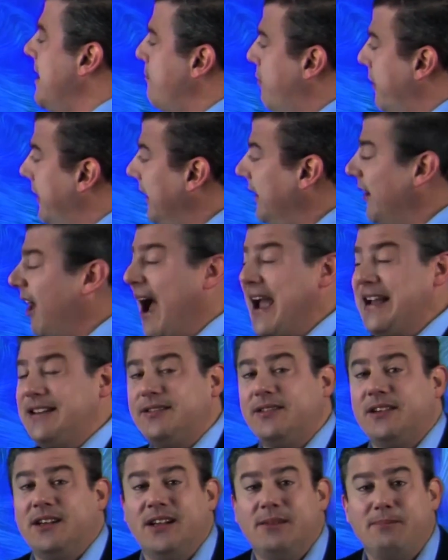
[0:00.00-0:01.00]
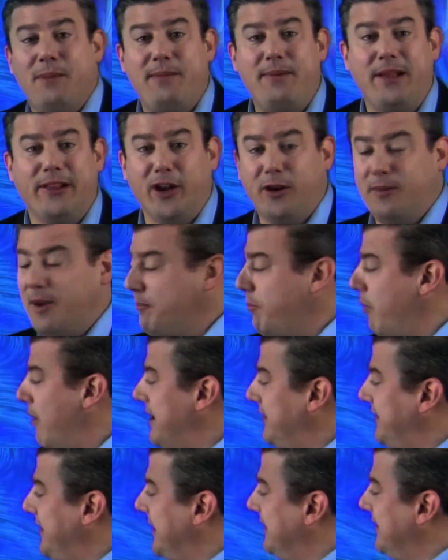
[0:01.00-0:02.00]
pretty light, maybe a little bit
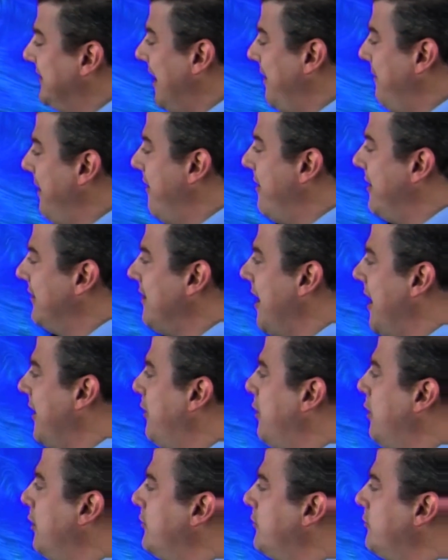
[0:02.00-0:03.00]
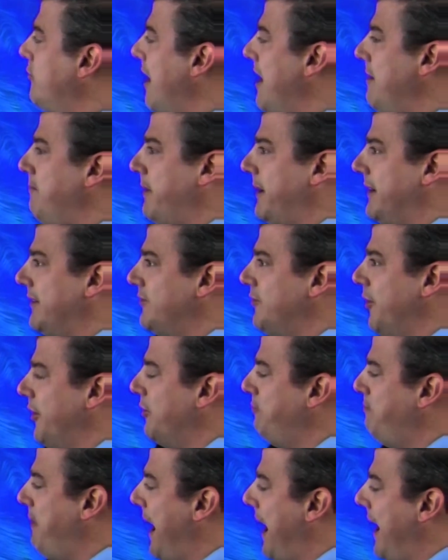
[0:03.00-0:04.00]
breezy in some areas like Cook Strait, but it's not
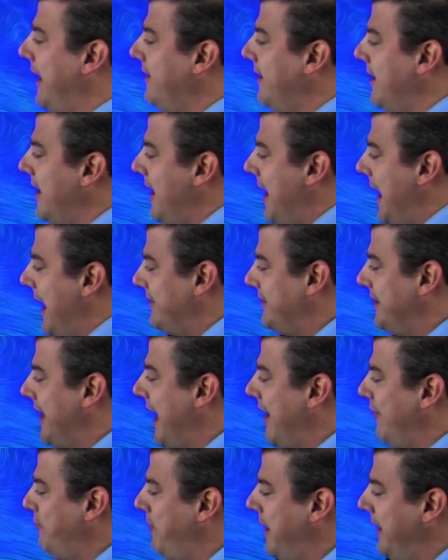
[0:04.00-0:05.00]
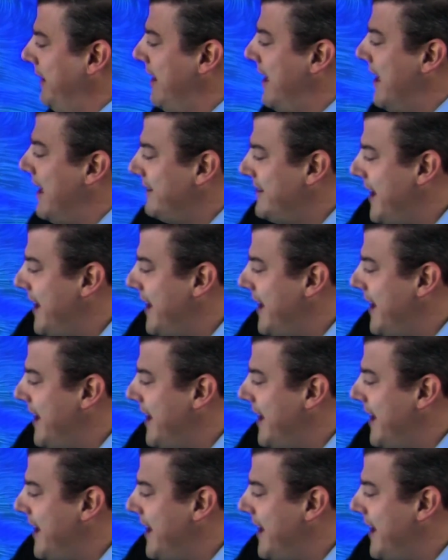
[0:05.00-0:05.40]
as bad as it has been.